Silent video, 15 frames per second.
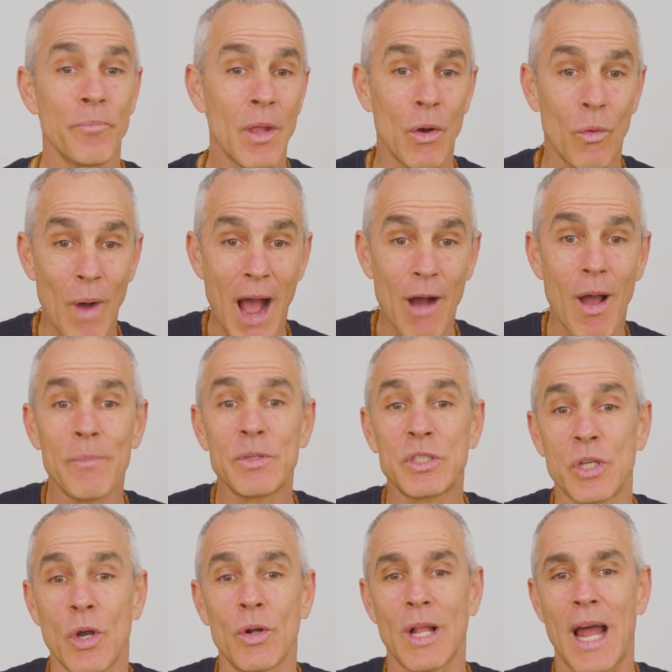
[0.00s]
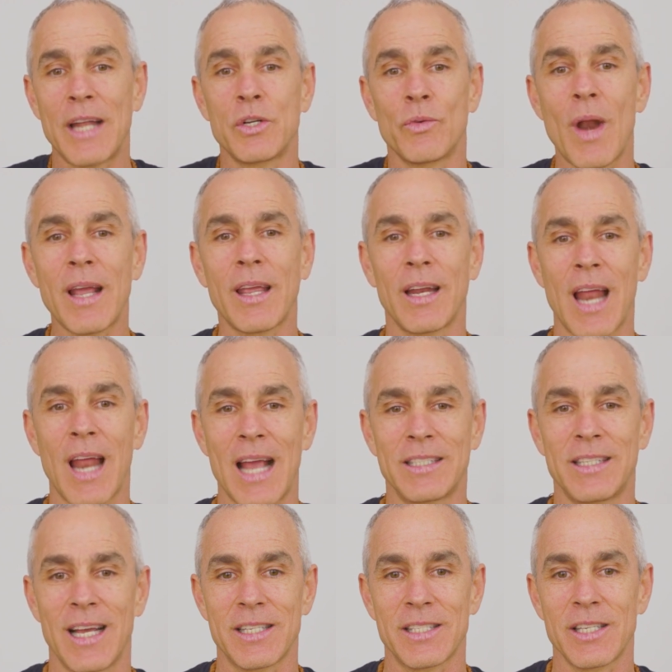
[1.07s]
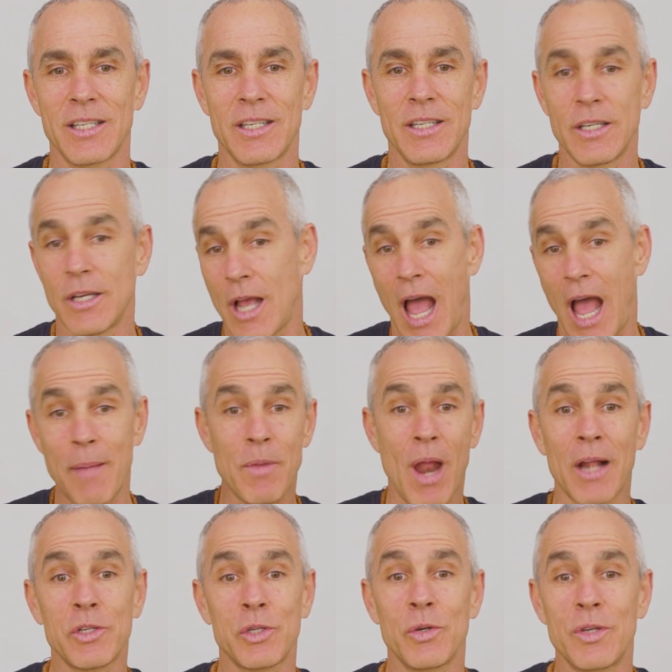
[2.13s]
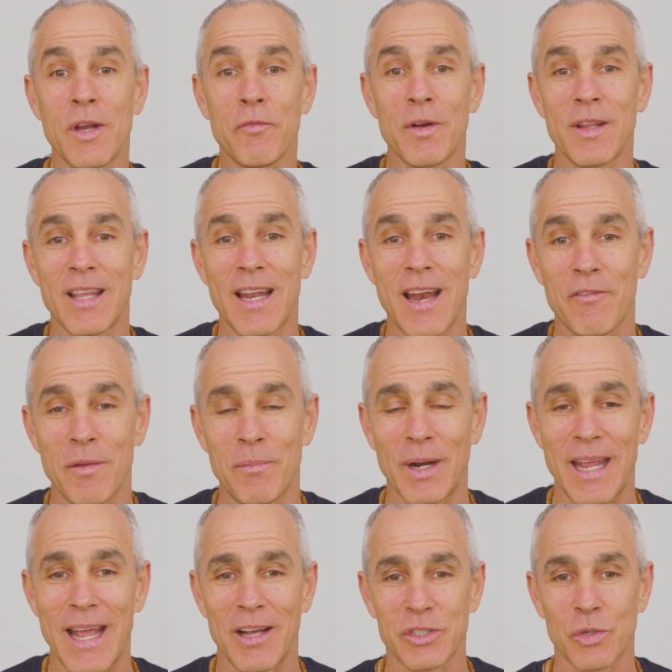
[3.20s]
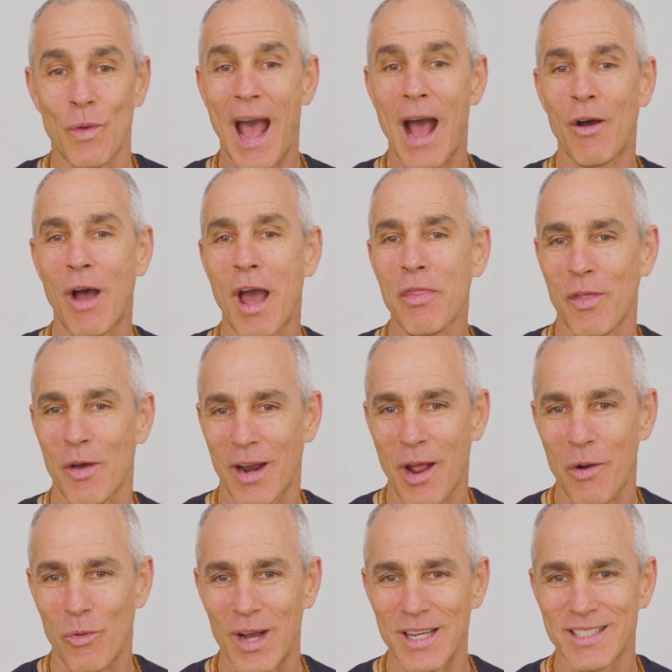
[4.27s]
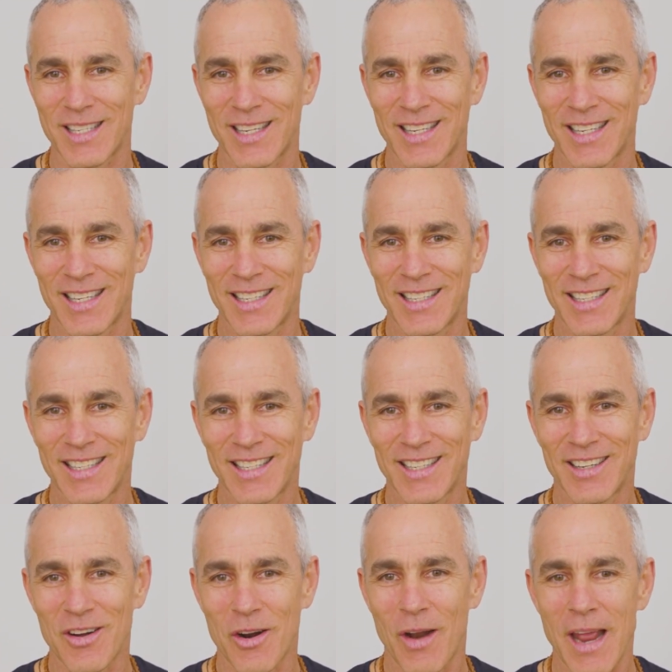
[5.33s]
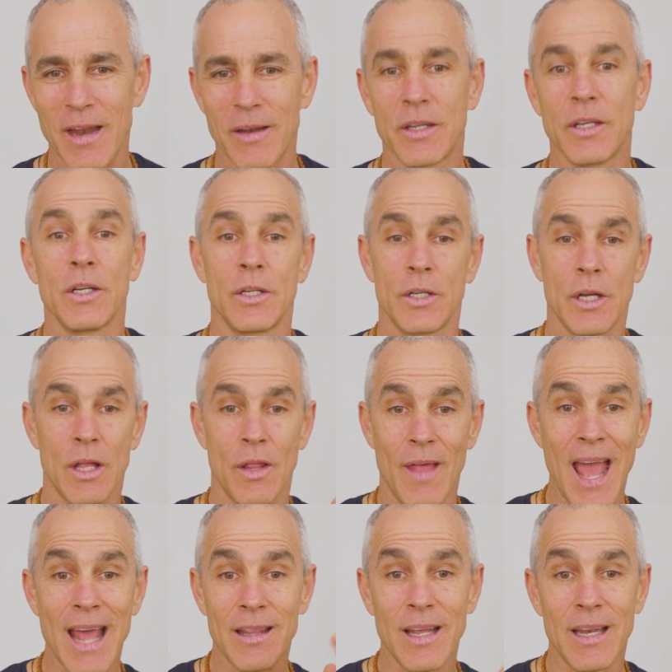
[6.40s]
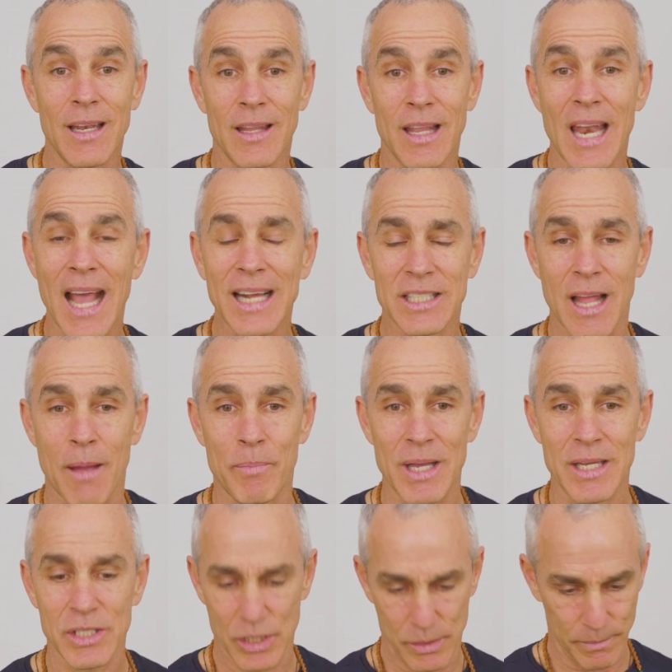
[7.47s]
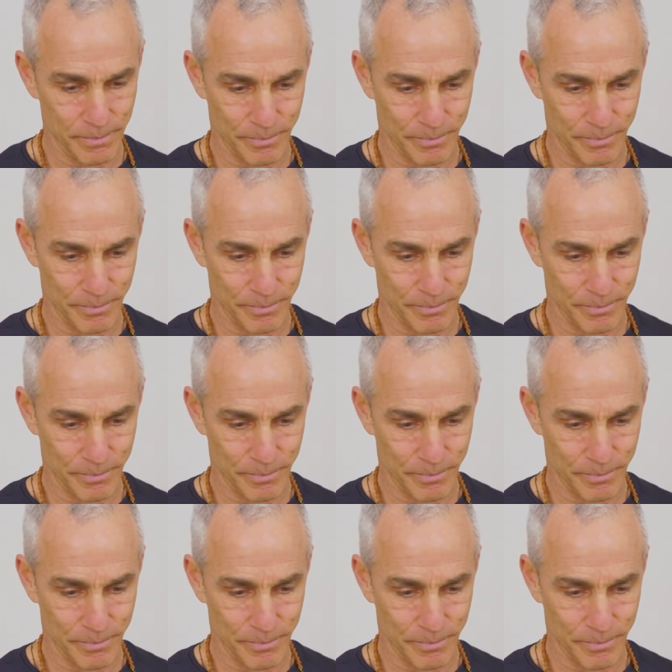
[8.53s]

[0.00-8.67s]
Wow, I'm so glad to recognize this. I'm not so different than everybody else. Wow, I thought I was. All right. Then the next step is